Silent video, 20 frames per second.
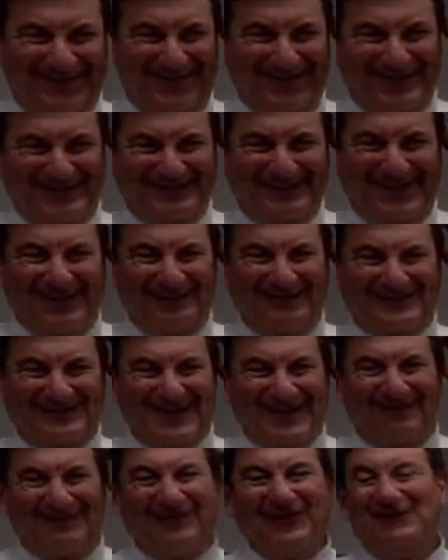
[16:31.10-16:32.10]
same to the
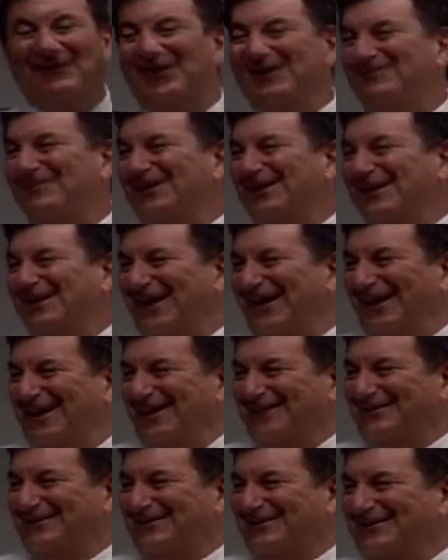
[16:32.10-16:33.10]
state $50
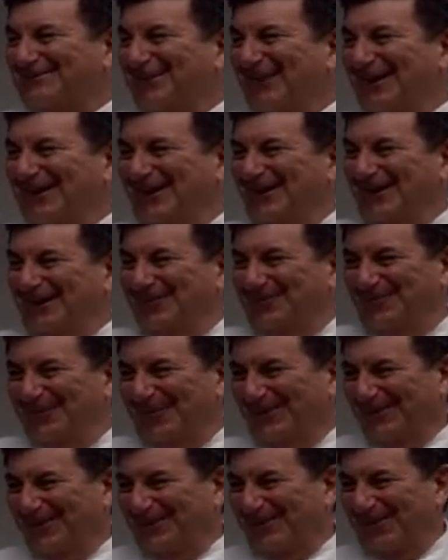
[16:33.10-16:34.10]
million just by um,
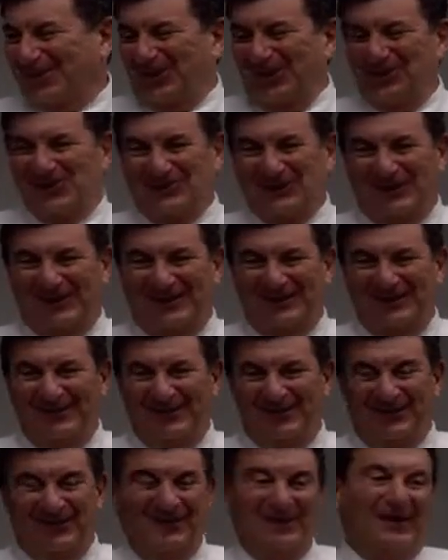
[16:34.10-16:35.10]
negotiating a
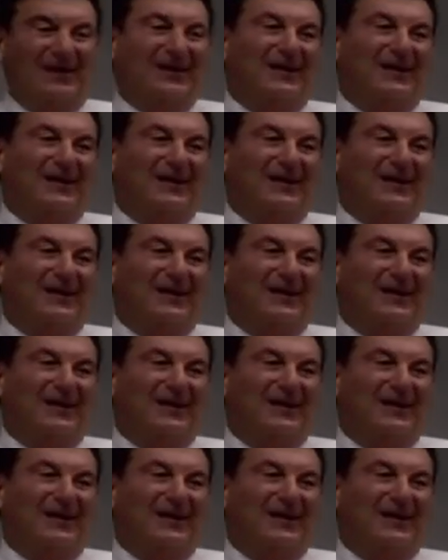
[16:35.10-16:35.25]
deal.